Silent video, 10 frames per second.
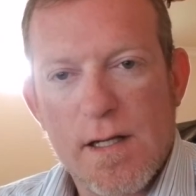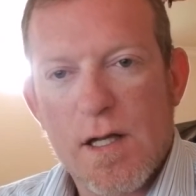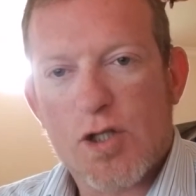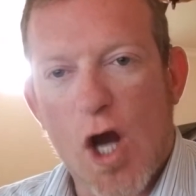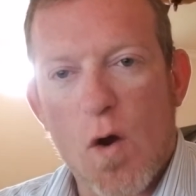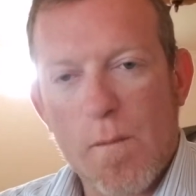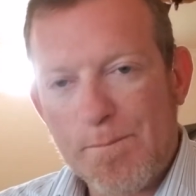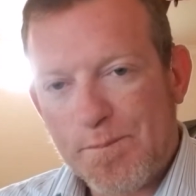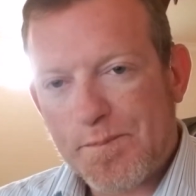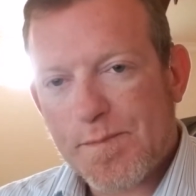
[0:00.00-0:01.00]
So
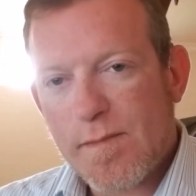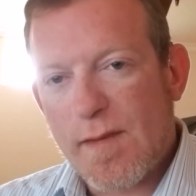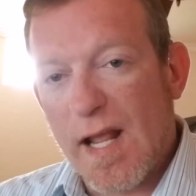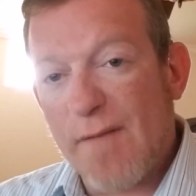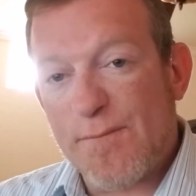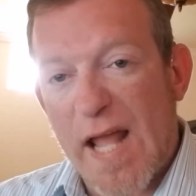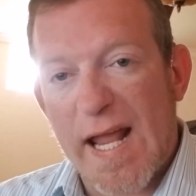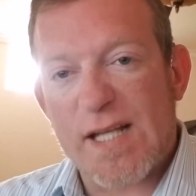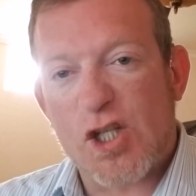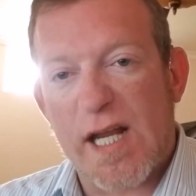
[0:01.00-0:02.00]
if
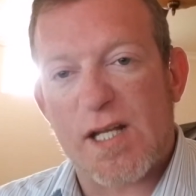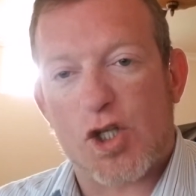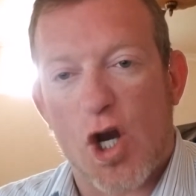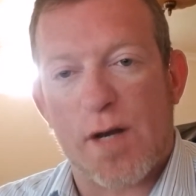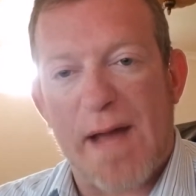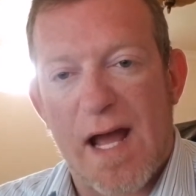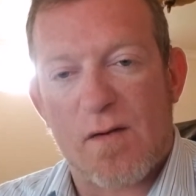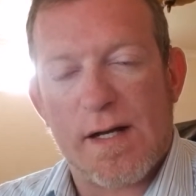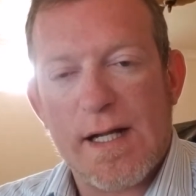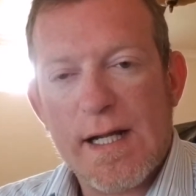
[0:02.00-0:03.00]
they exceed a certain
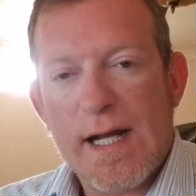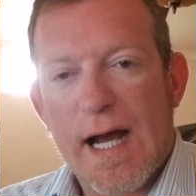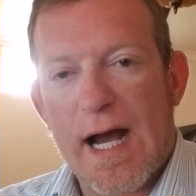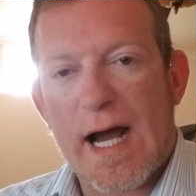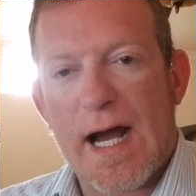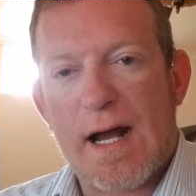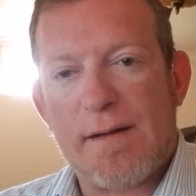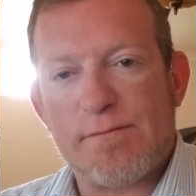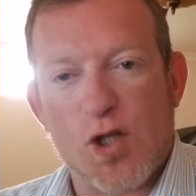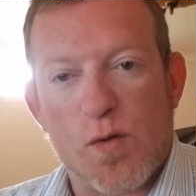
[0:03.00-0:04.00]
amount,
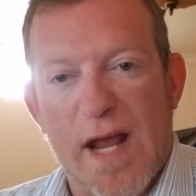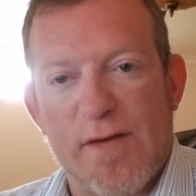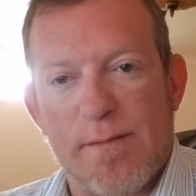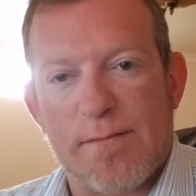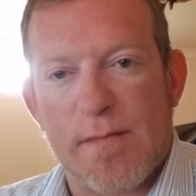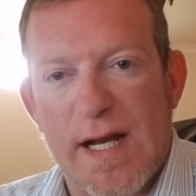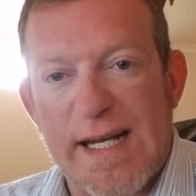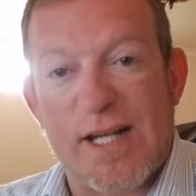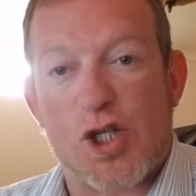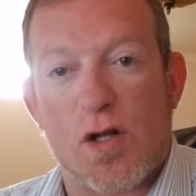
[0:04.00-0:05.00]
you give them
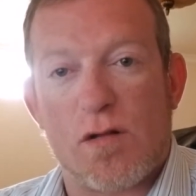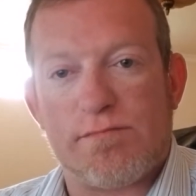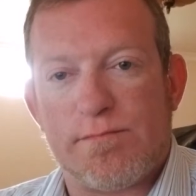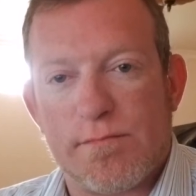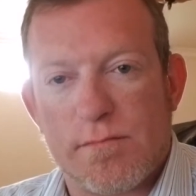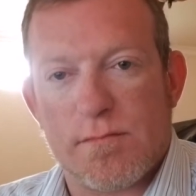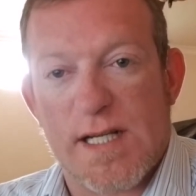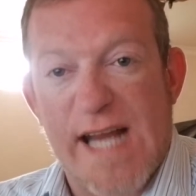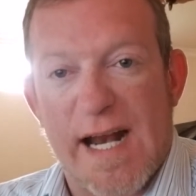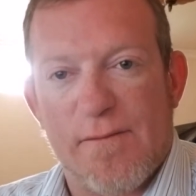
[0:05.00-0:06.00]
additional
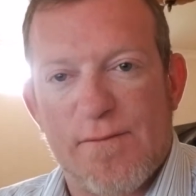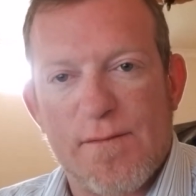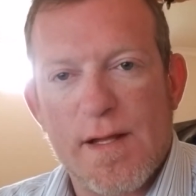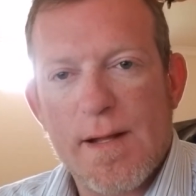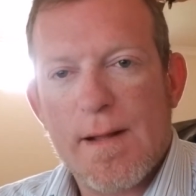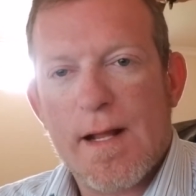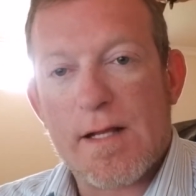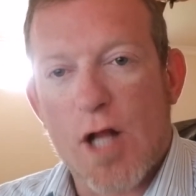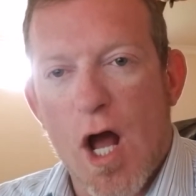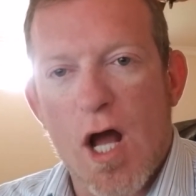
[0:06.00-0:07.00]
incentive,
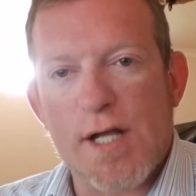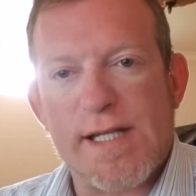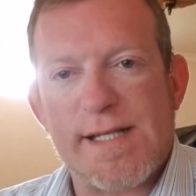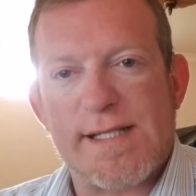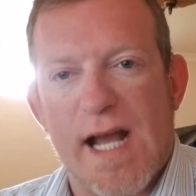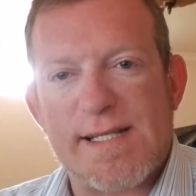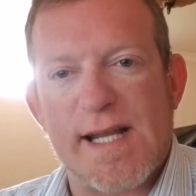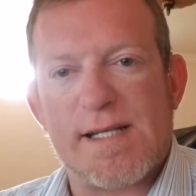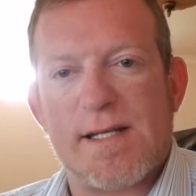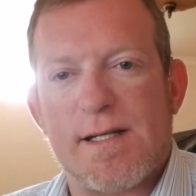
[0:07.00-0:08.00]
as long as it
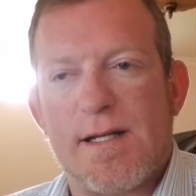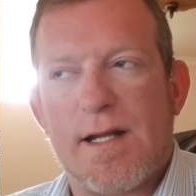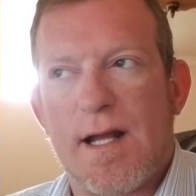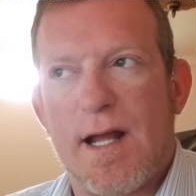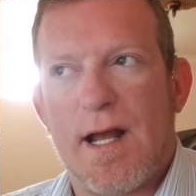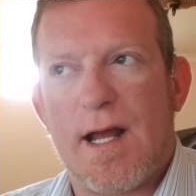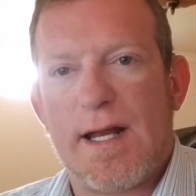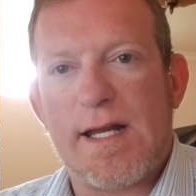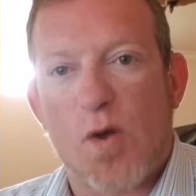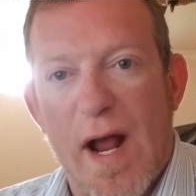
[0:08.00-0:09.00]
doesn't
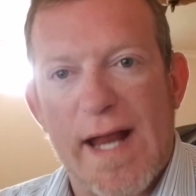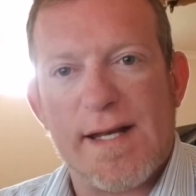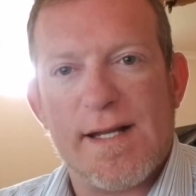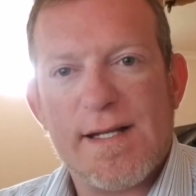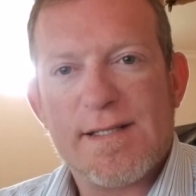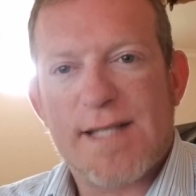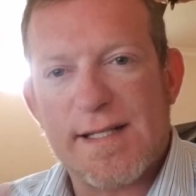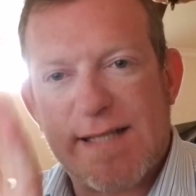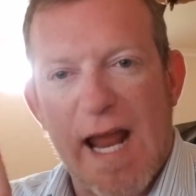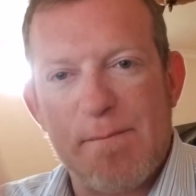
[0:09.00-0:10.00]
equate to
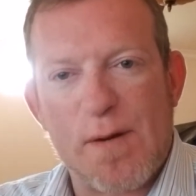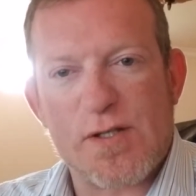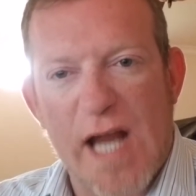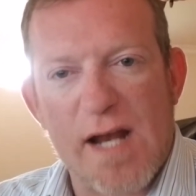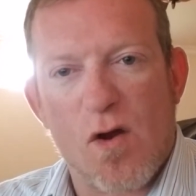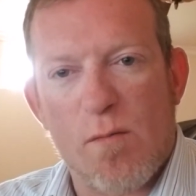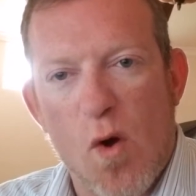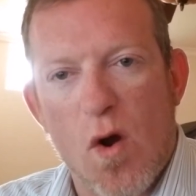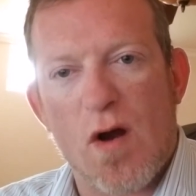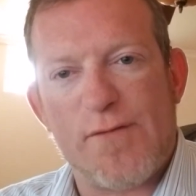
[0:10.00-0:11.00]
10% or
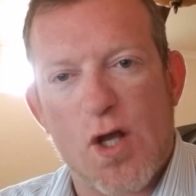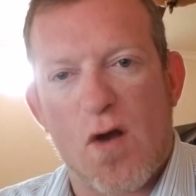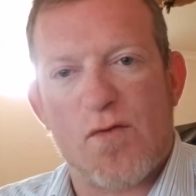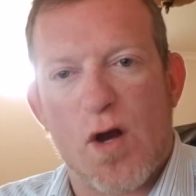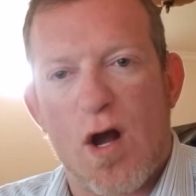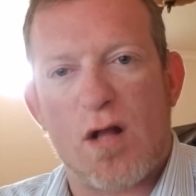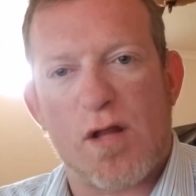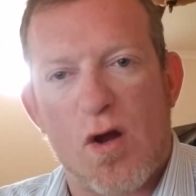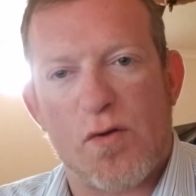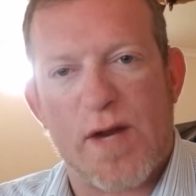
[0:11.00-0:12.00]
more of the overall
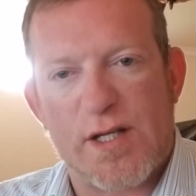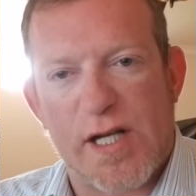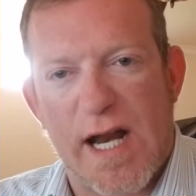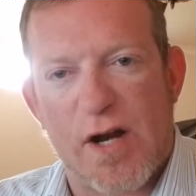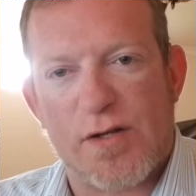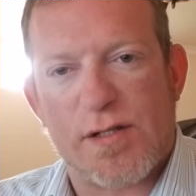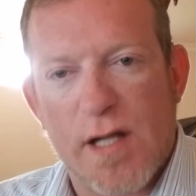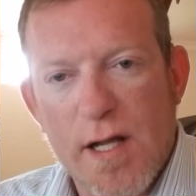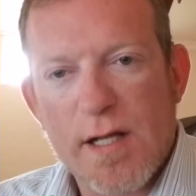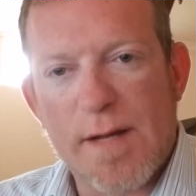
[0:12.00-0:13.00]
loan originator's
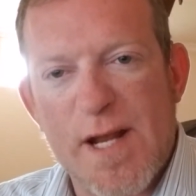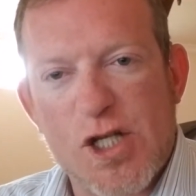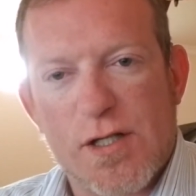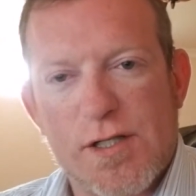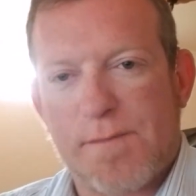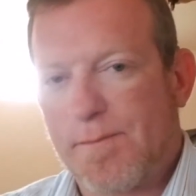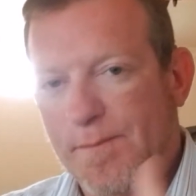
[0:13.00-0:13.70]
commissions.